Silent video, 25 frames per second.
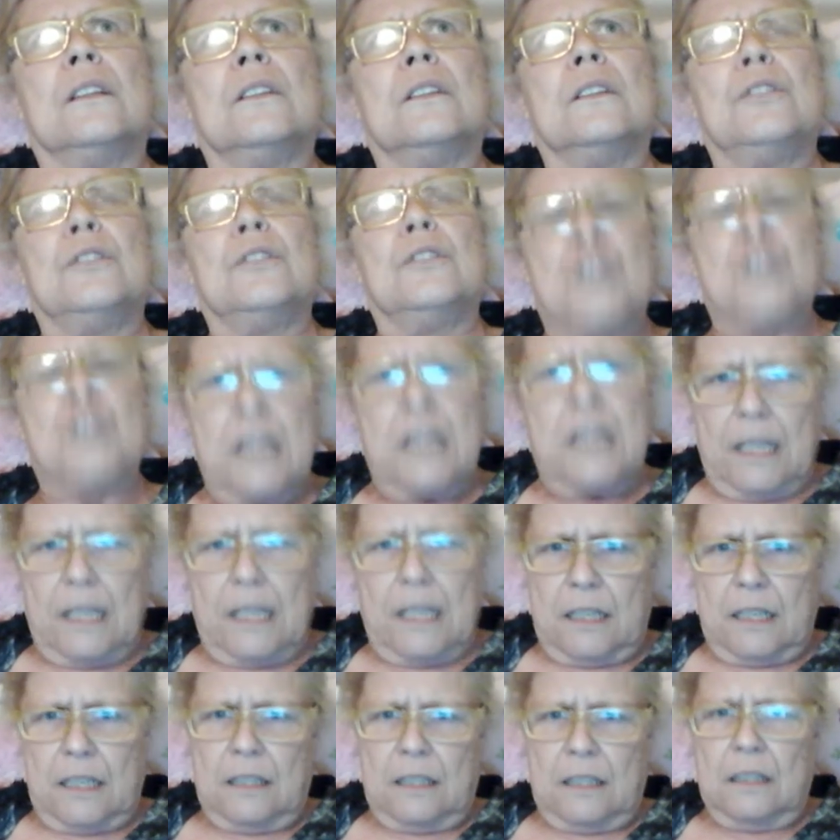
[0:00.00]

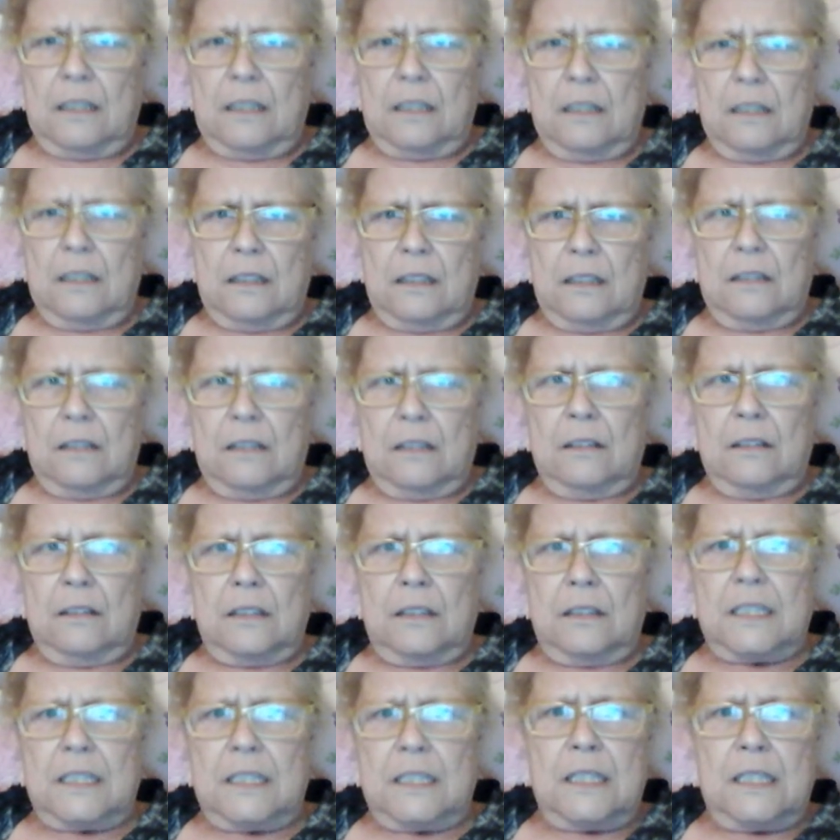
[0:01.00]
Jen
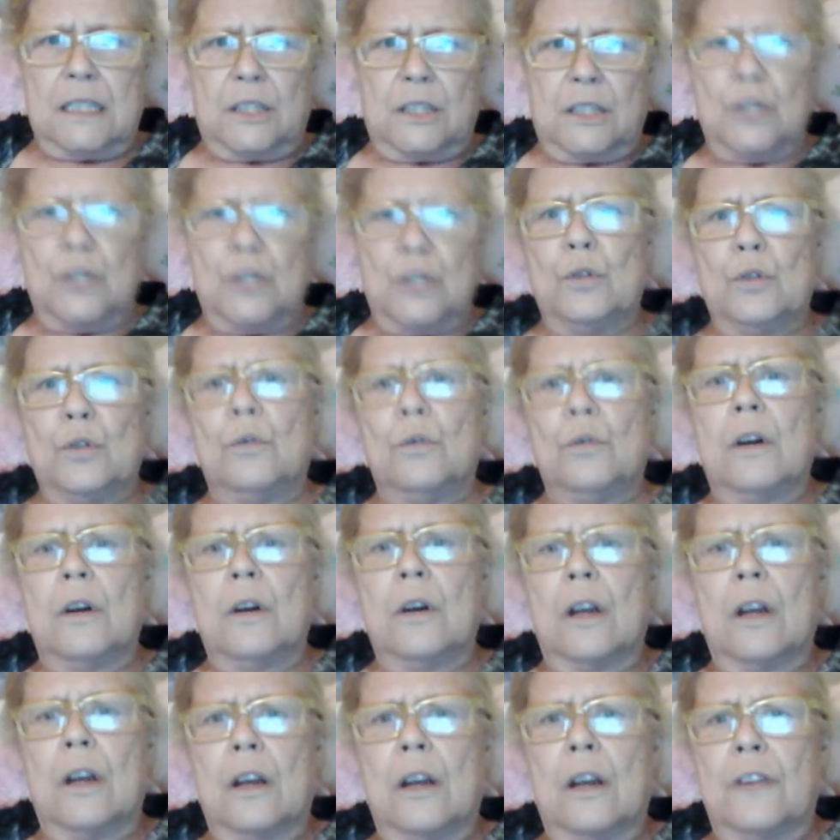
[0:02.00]
to
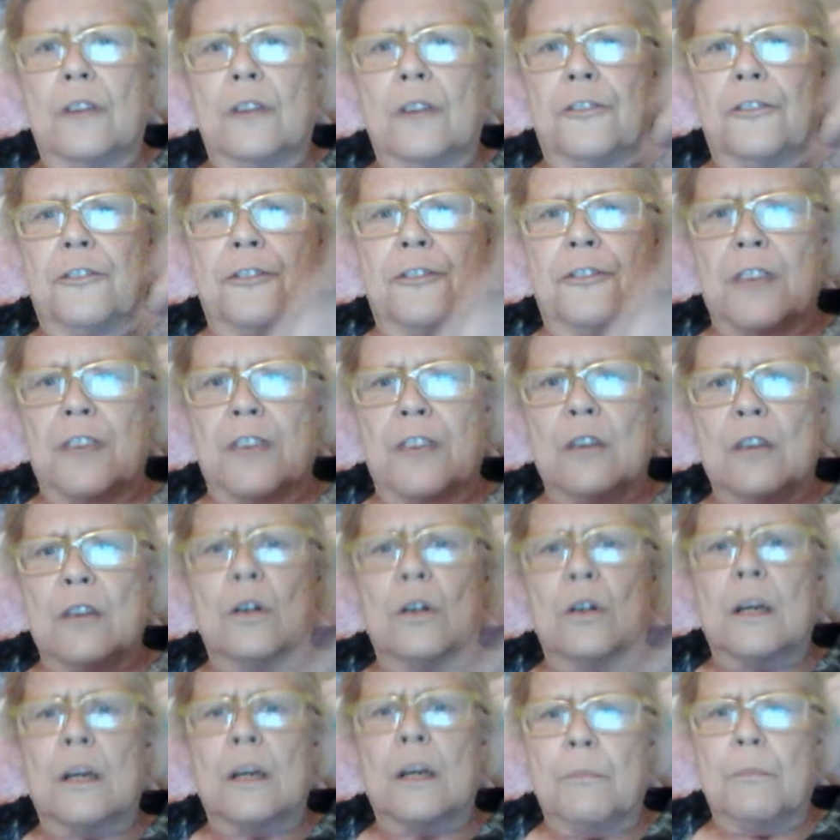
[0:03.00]
feel
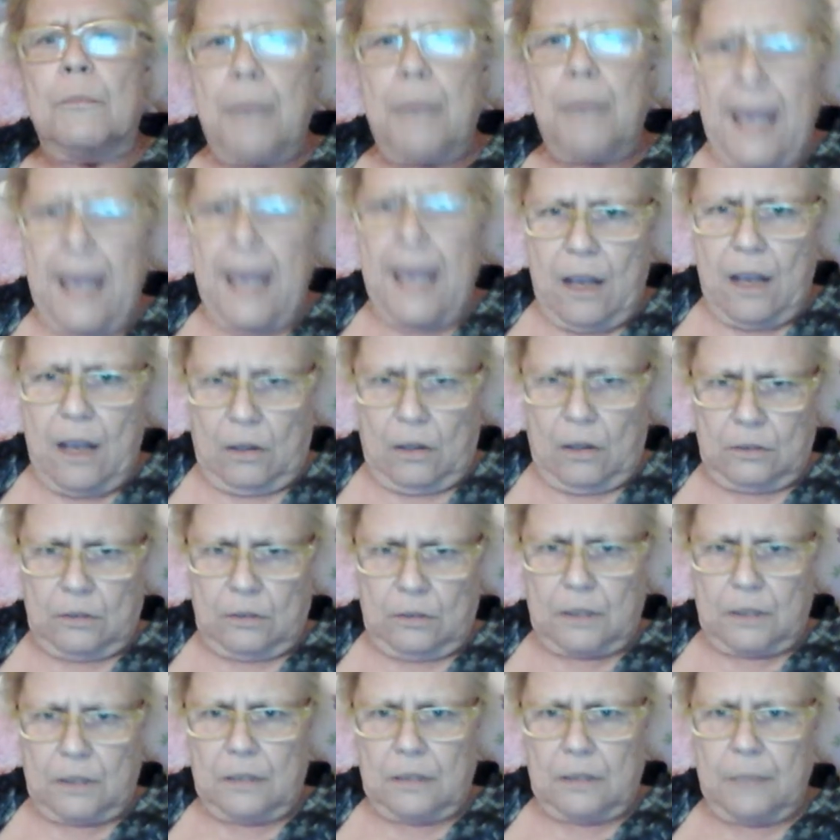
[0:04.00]

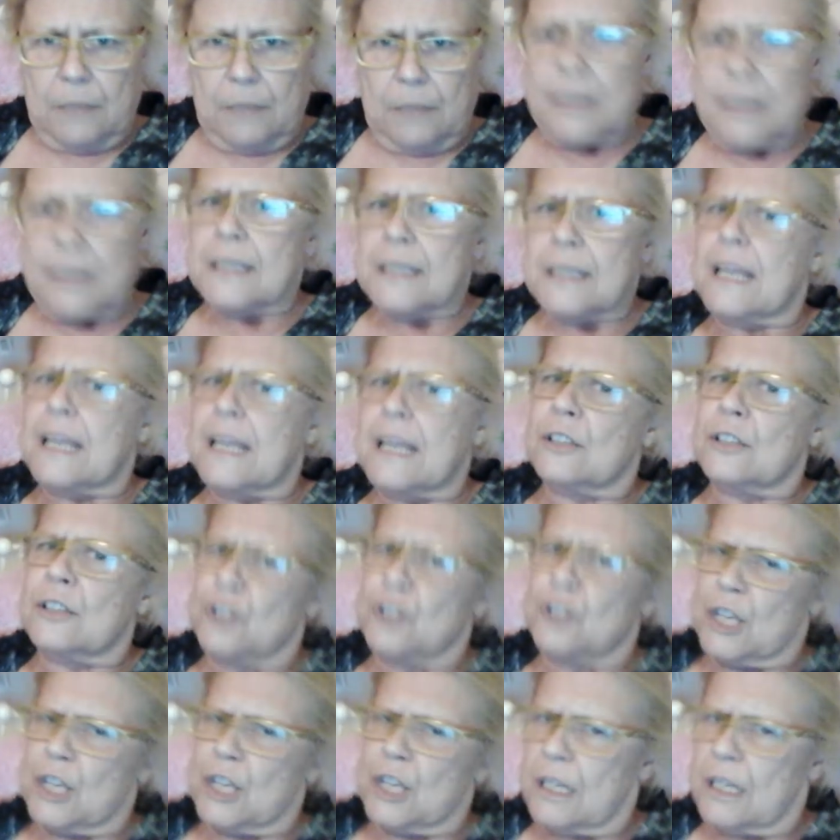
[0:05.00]
compelled. I'm not saying
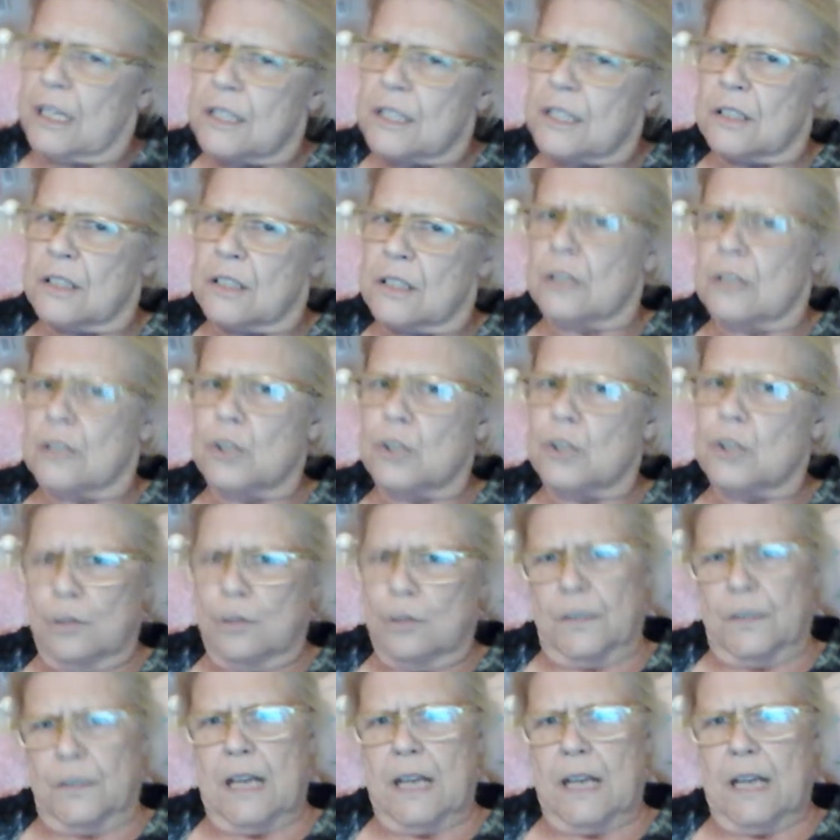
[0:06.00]
Jen's
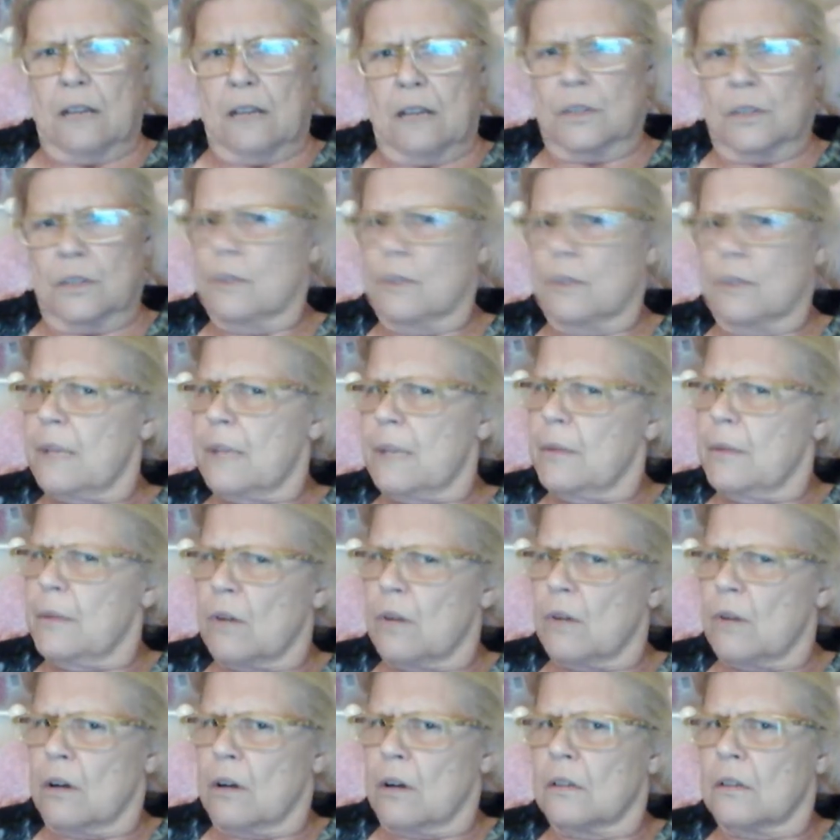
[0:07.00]
juvenile, don't get me
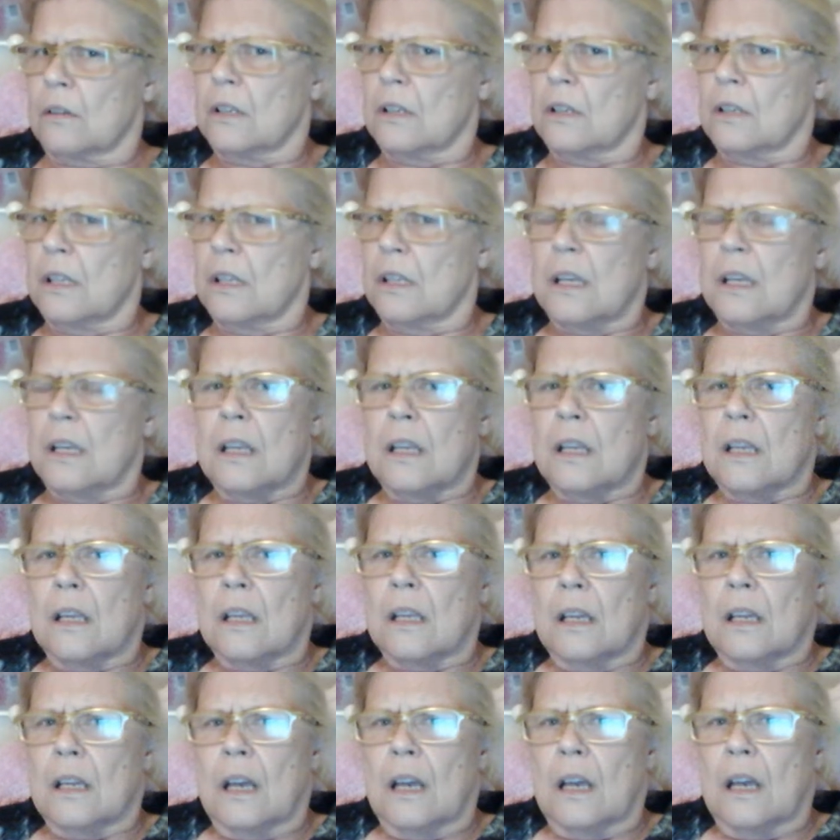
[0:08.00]
wrong.
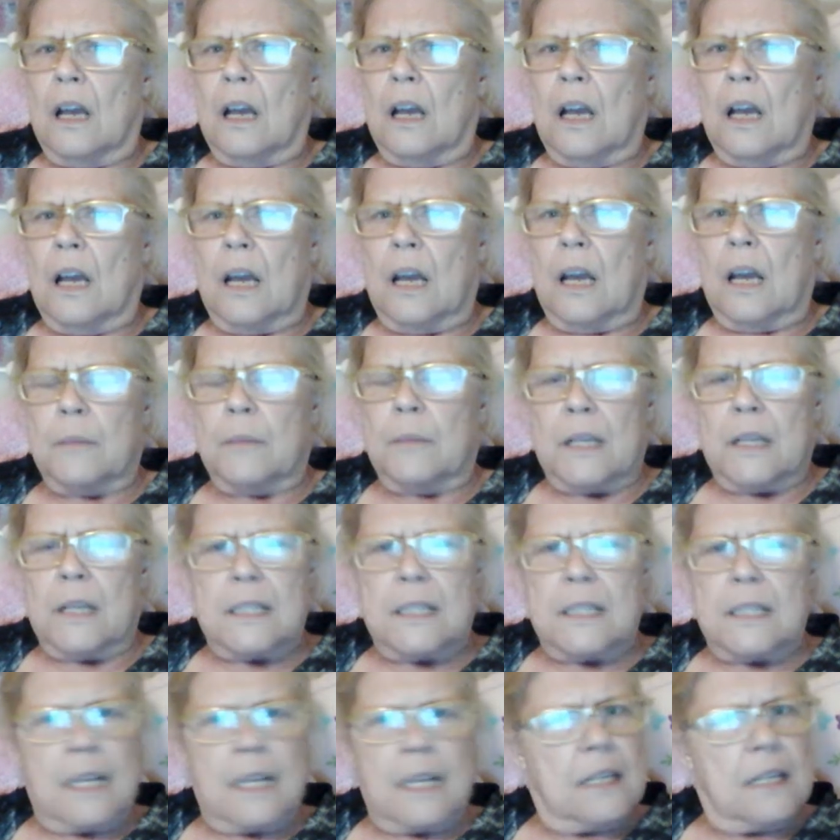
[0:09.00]
I'm not
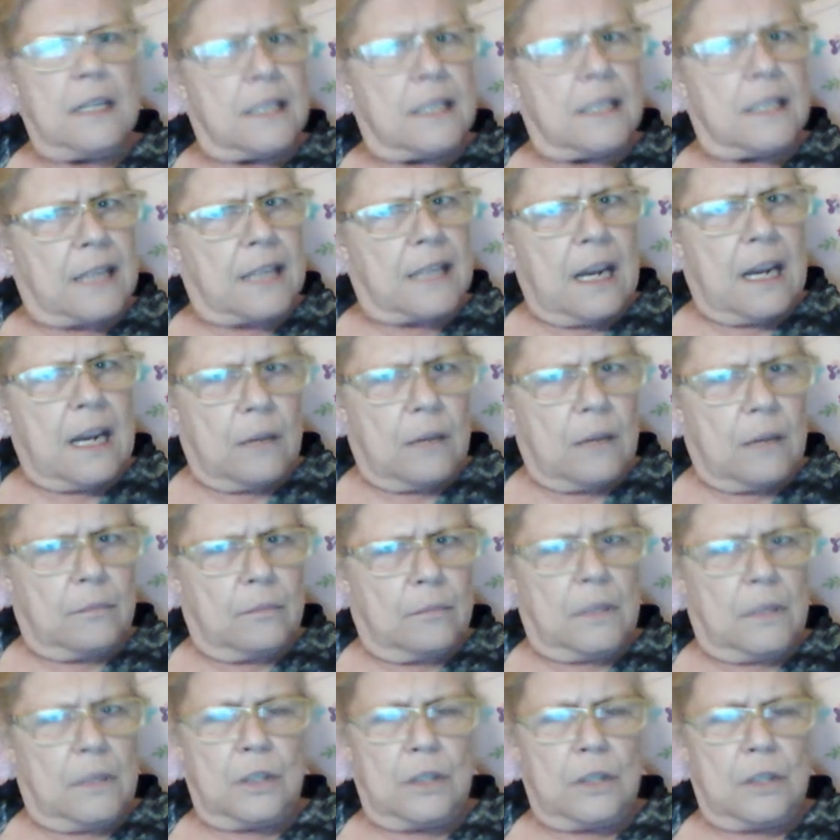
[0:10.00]
saying Sam
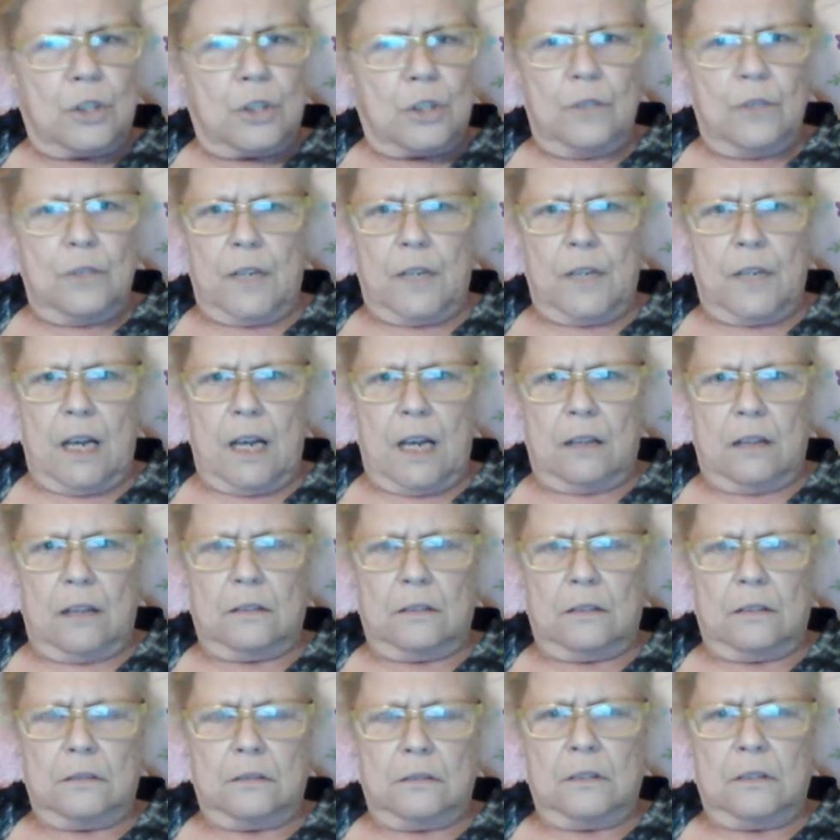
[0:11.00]
is juvenile.